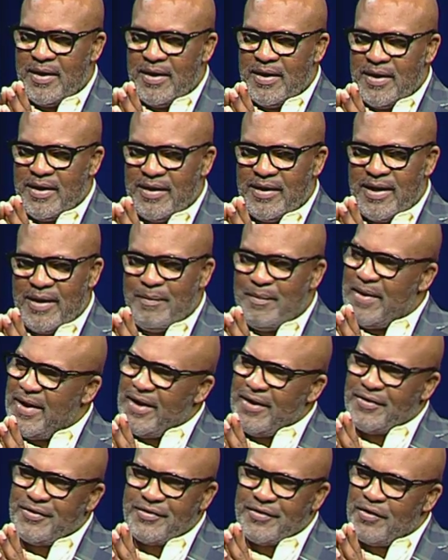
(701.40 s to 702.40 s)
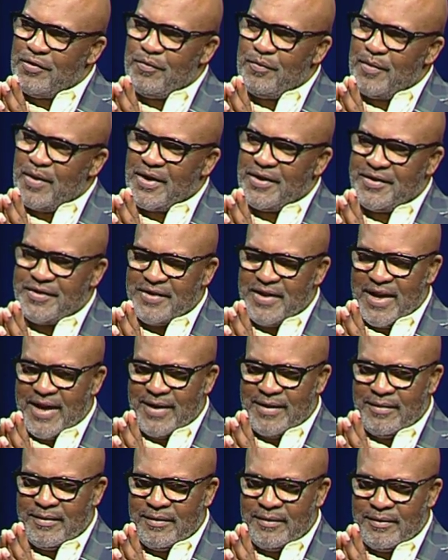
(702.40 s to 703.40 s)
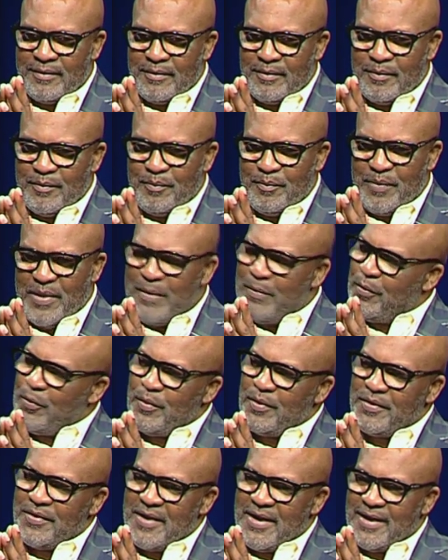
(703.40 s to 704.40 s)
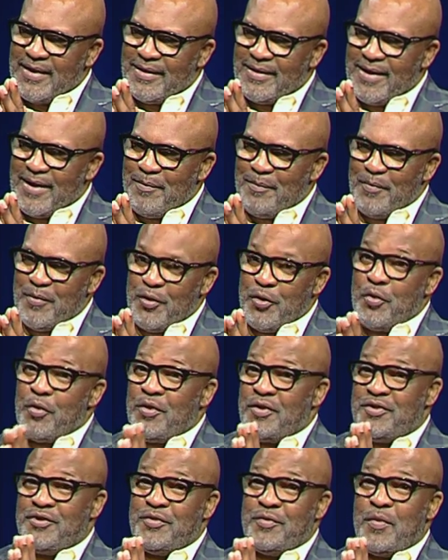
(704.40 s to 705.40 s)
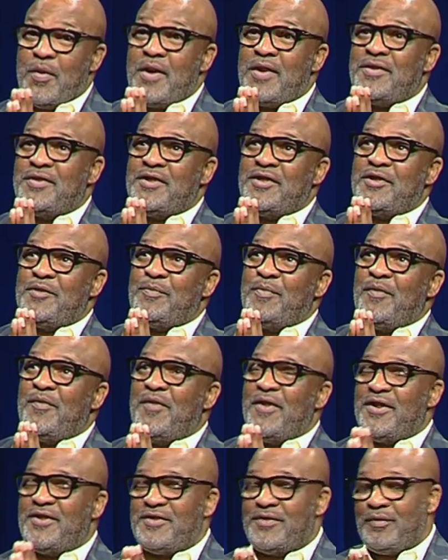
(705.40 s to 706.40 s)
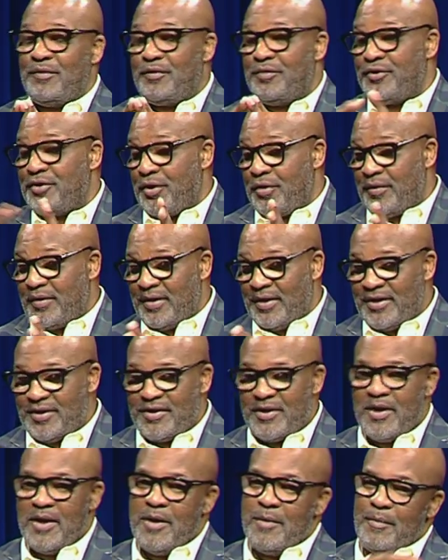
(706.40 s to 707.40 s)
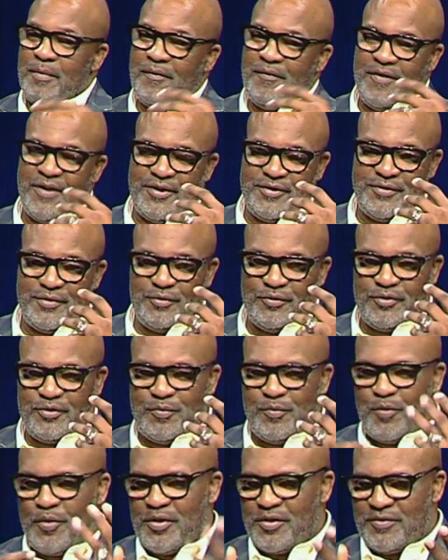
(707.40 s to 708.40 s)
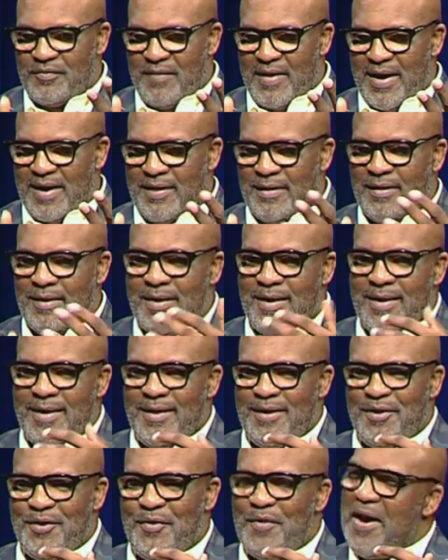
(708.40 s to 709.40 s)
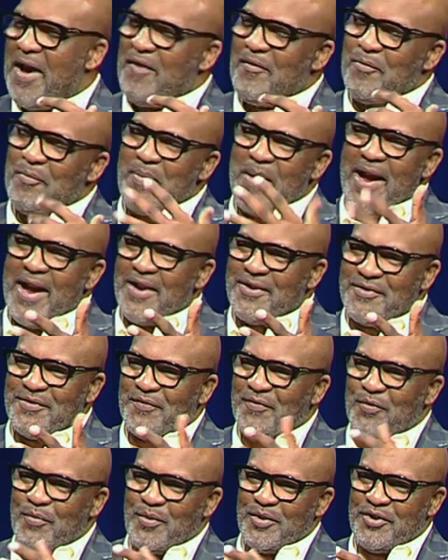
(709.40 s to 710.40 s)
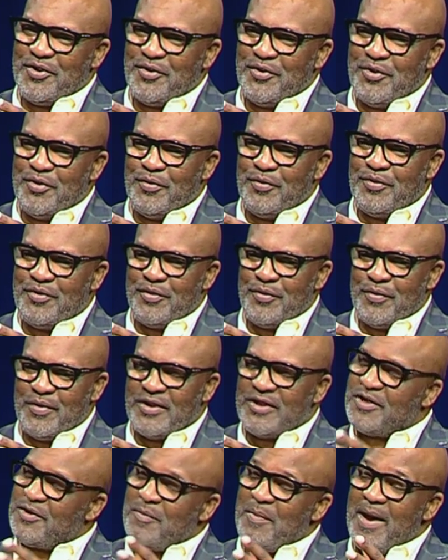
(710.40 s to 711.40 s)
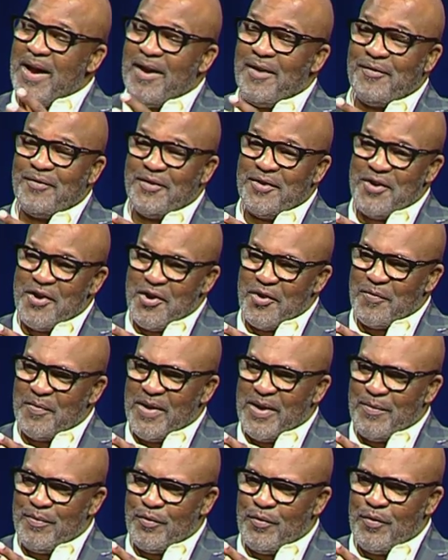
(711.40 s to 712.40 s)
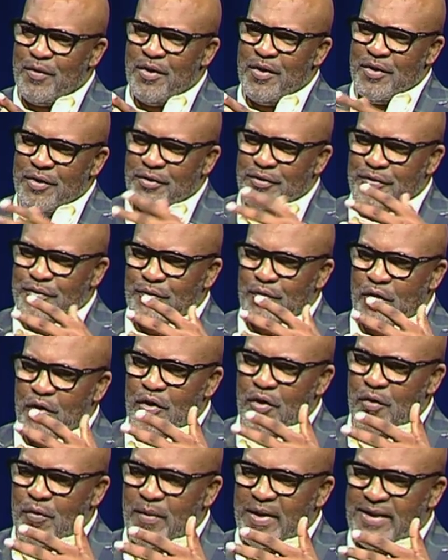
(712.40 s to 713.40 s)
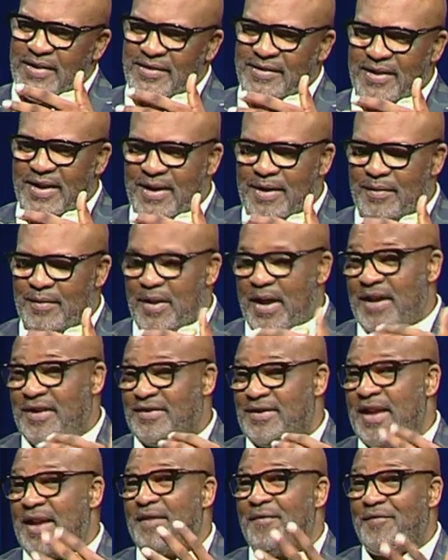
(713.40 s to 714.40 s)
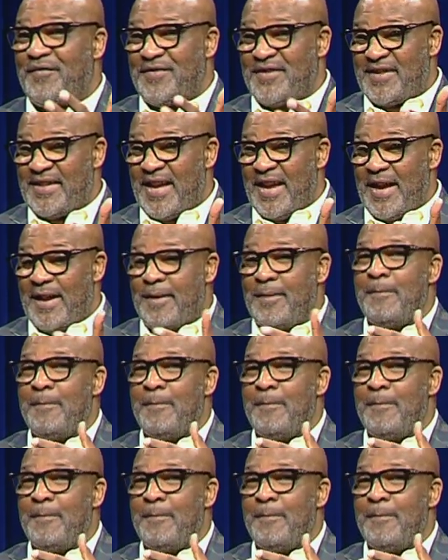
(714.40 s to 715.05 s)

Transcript: And that means so much that people would think that because you are such a professional journalist, professional sports writer, you have a passion for what you do to inspire the young people to always think, as they've said,